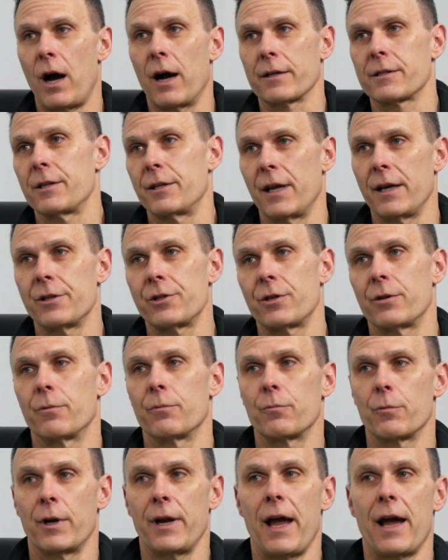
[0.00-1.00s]

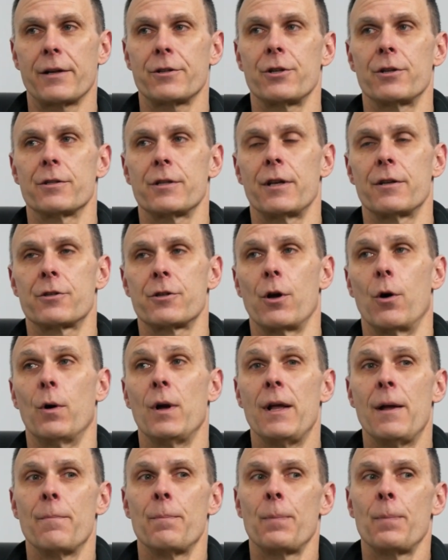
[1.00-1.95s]
oxidation reactions. And so